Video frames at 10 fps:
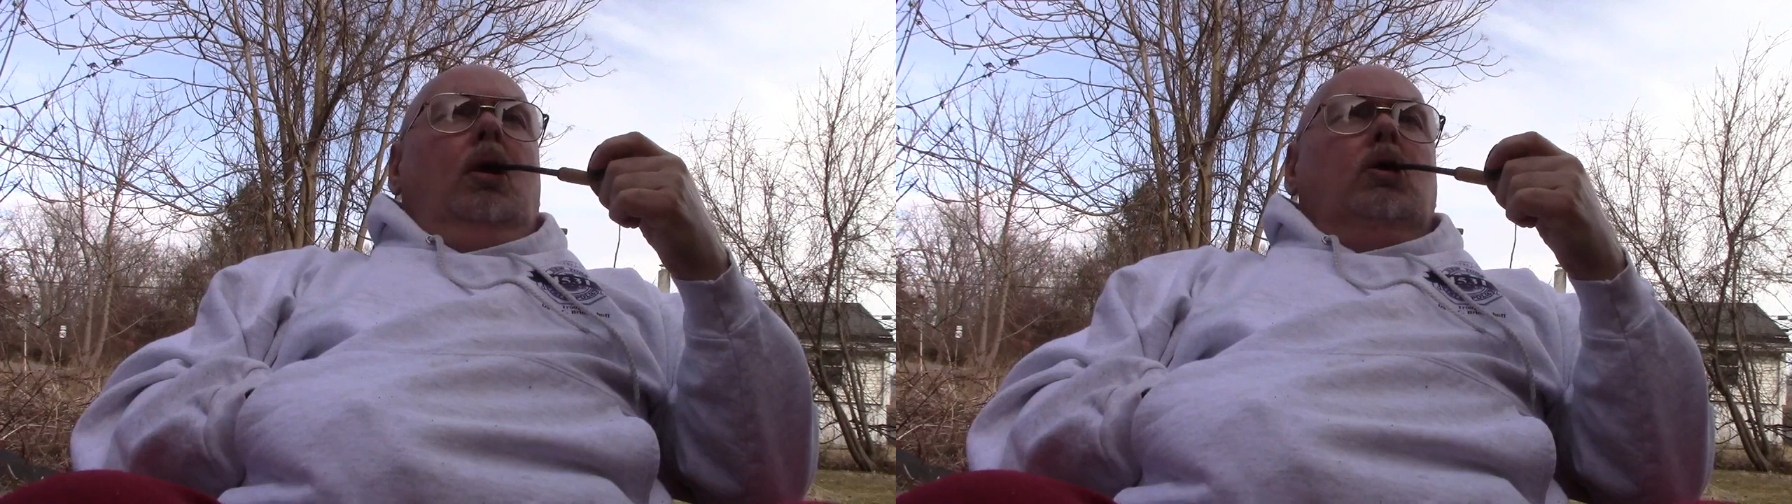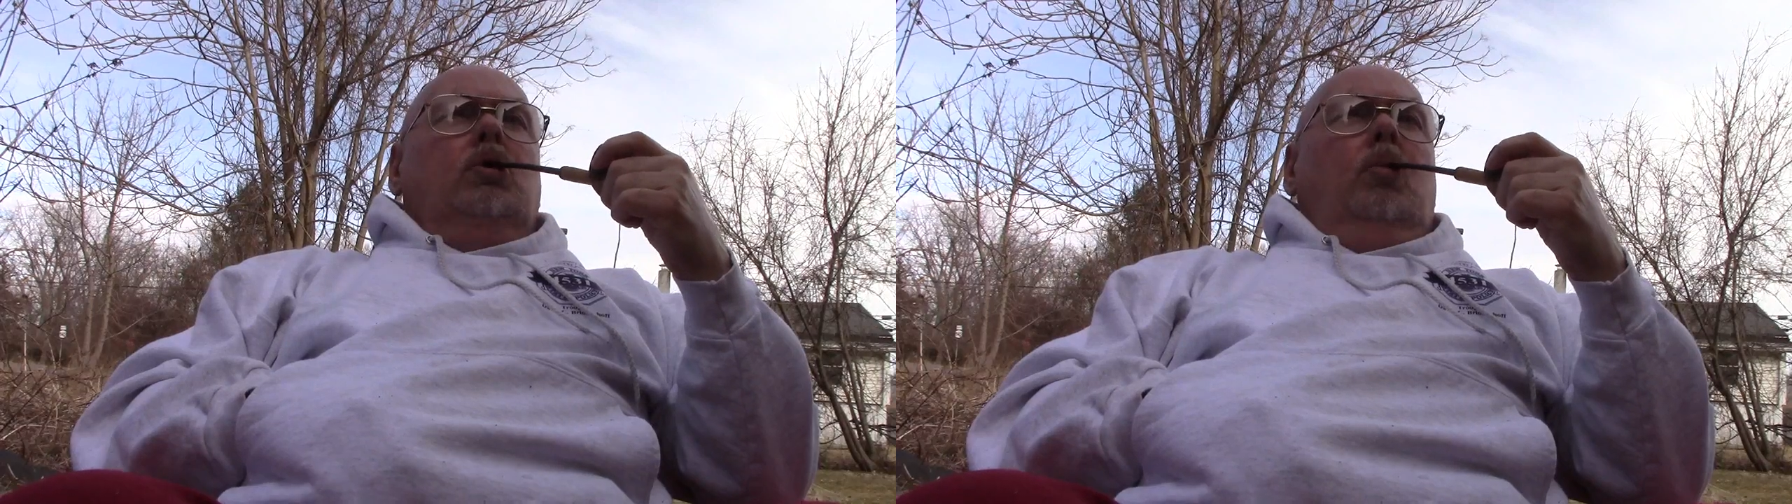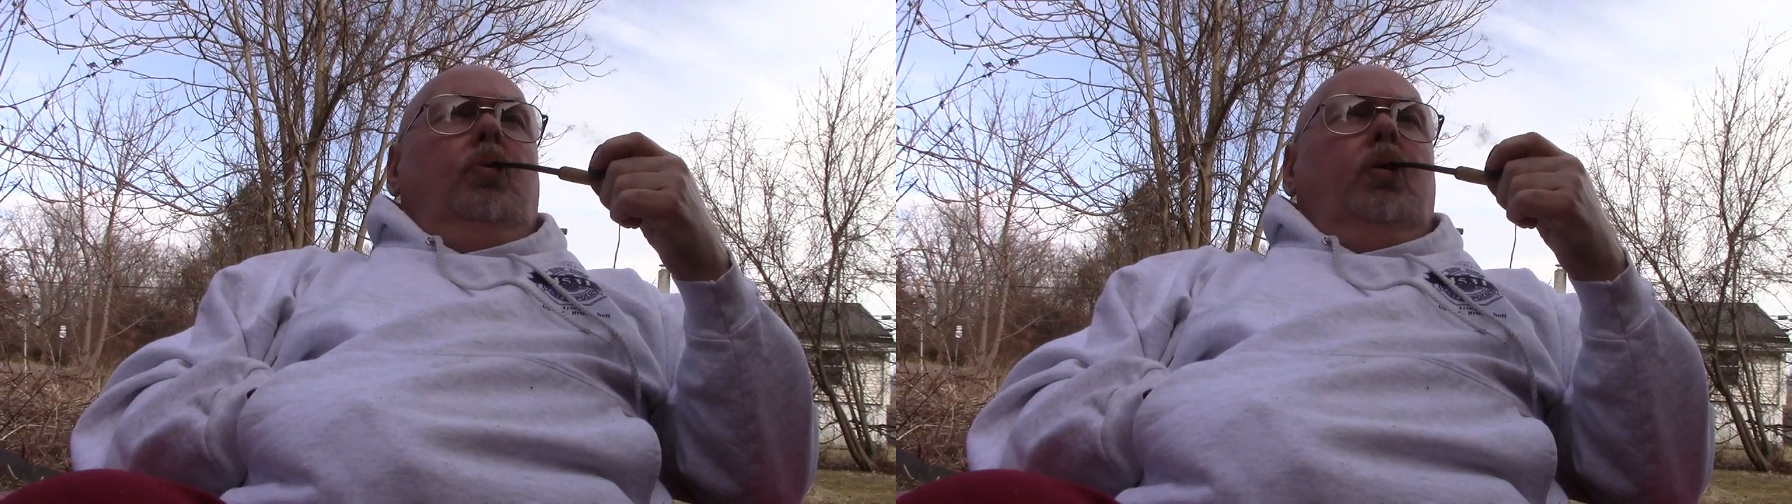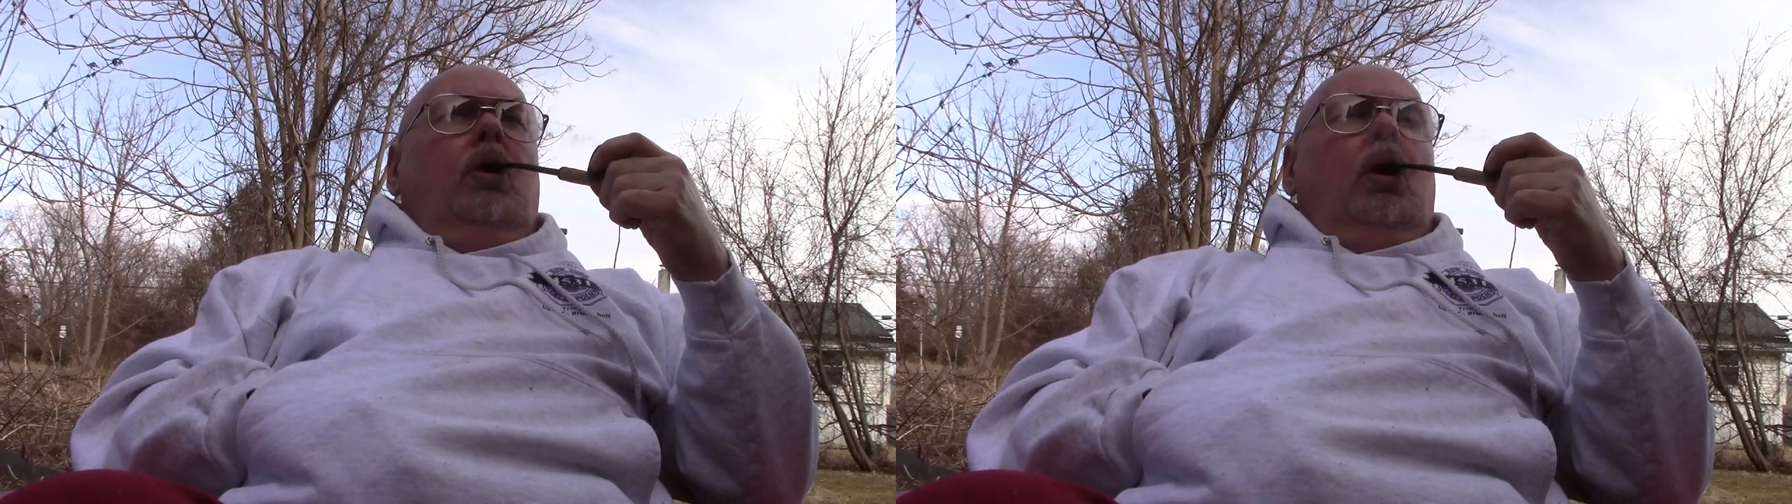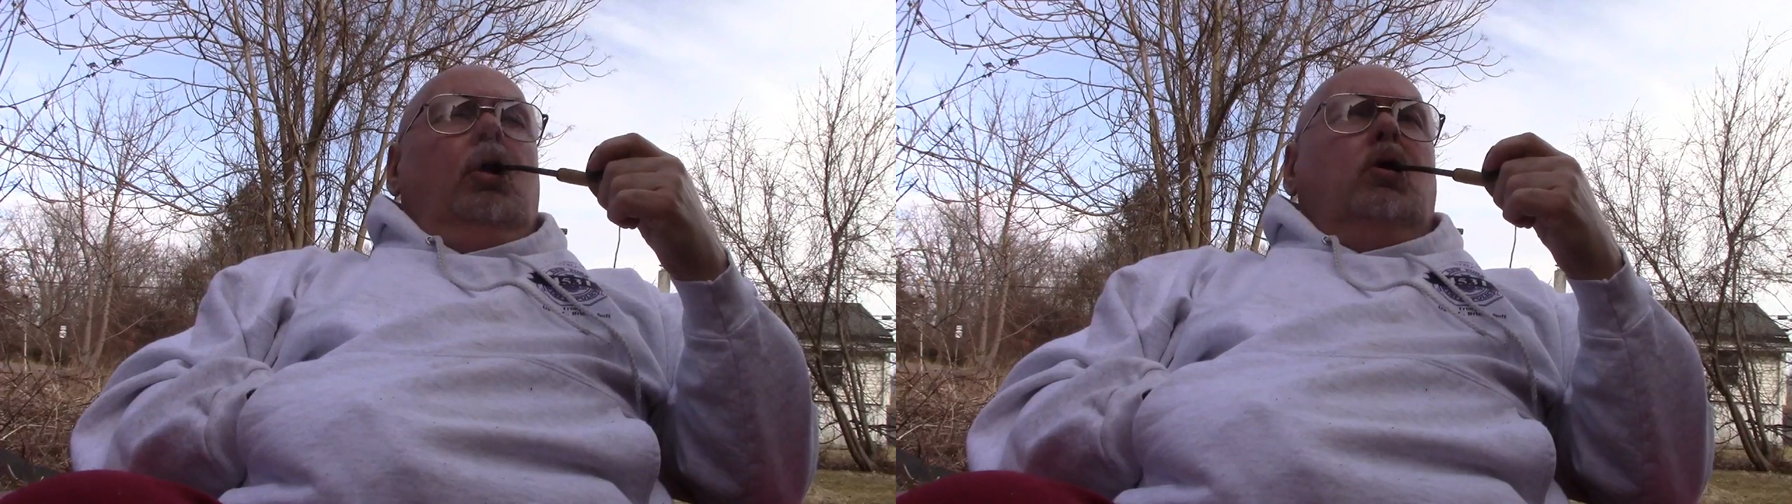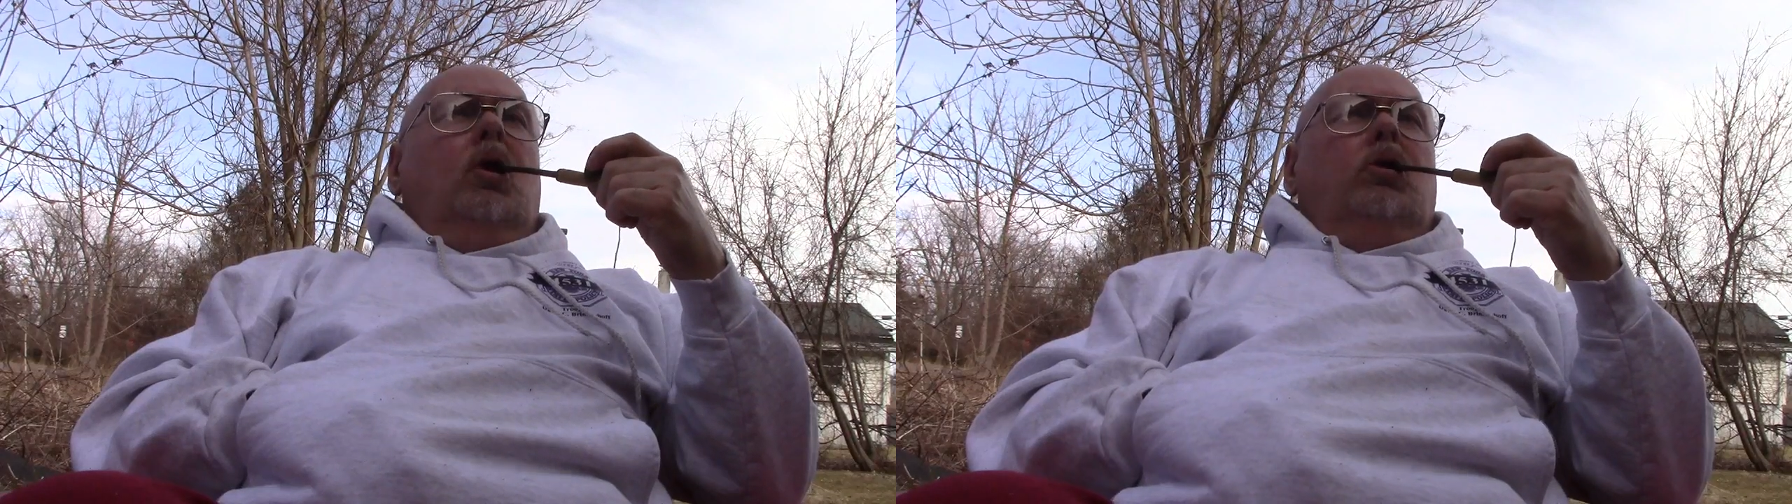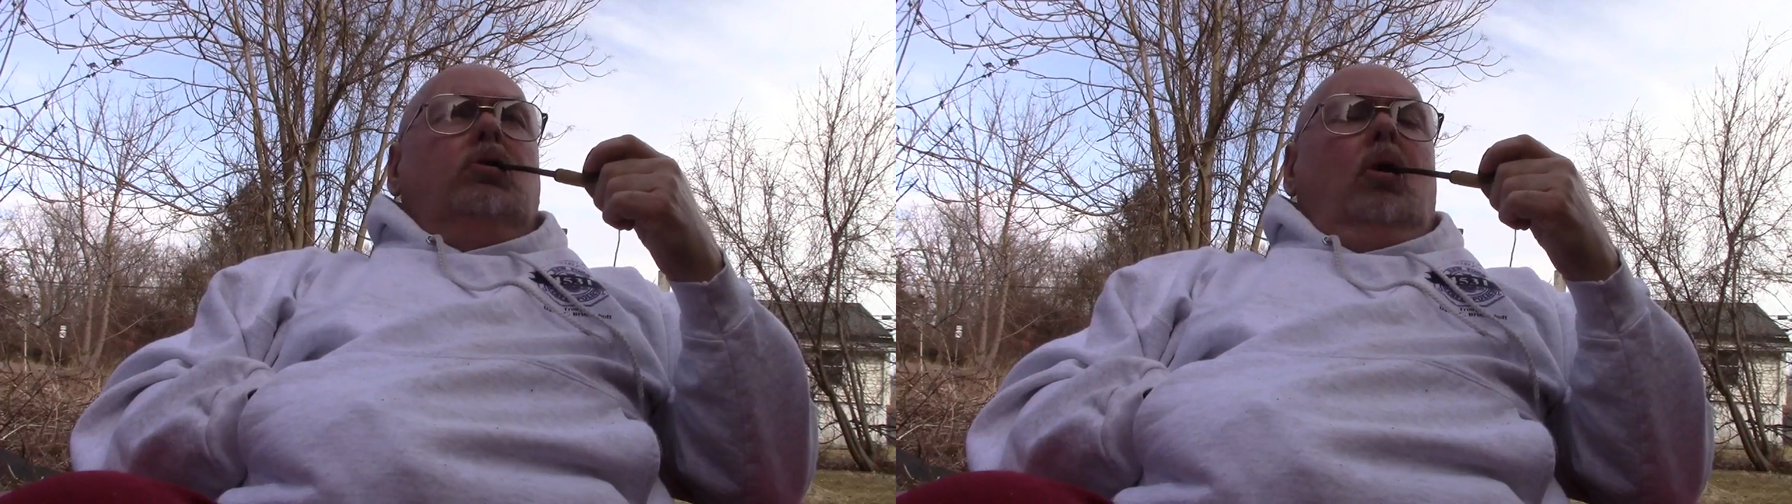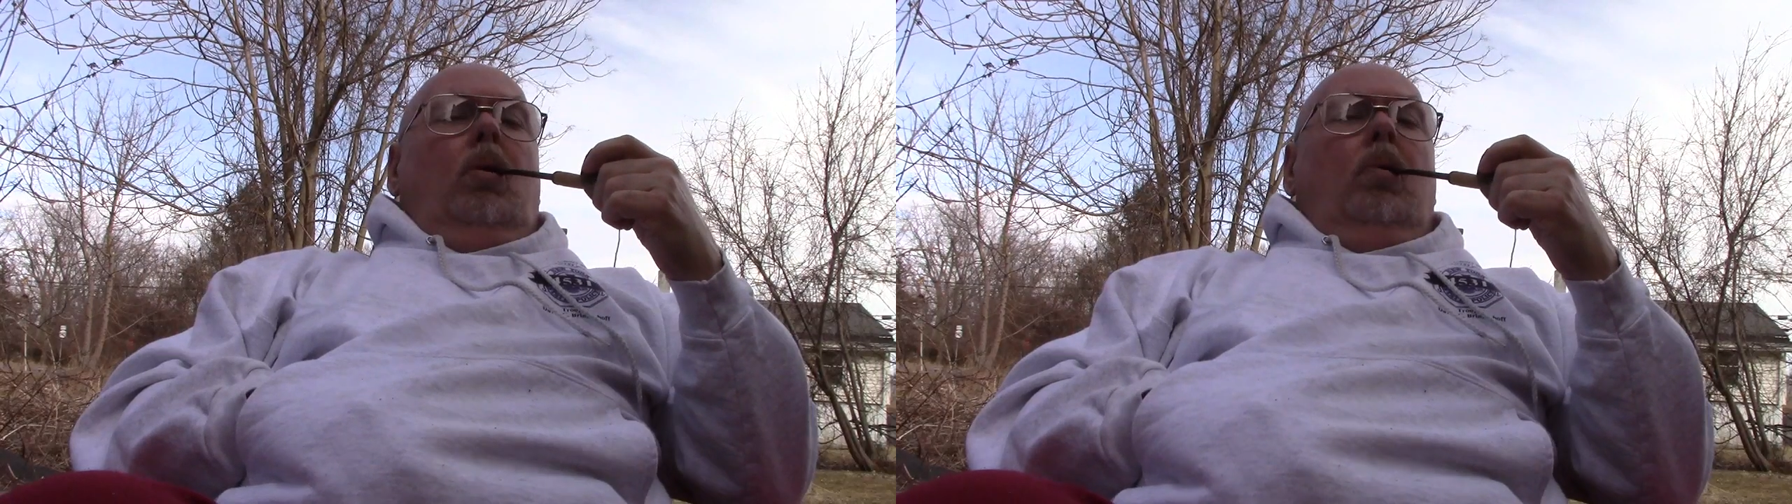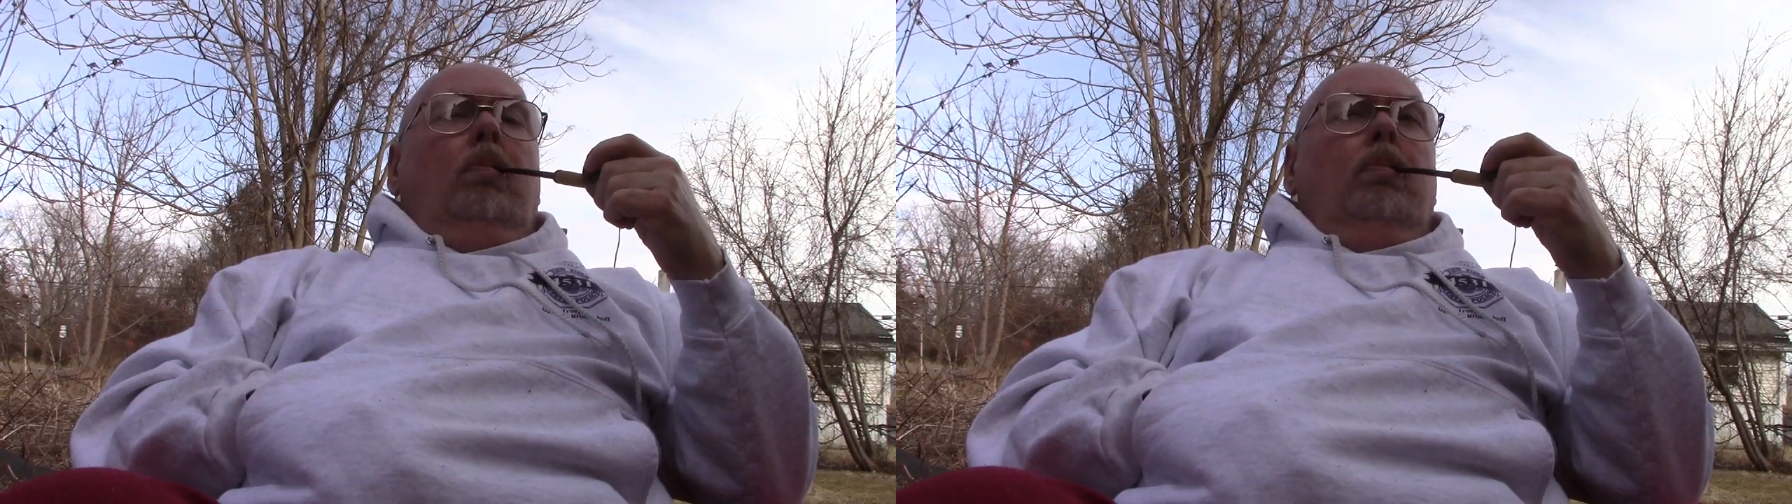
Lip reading: eligible for the contest. So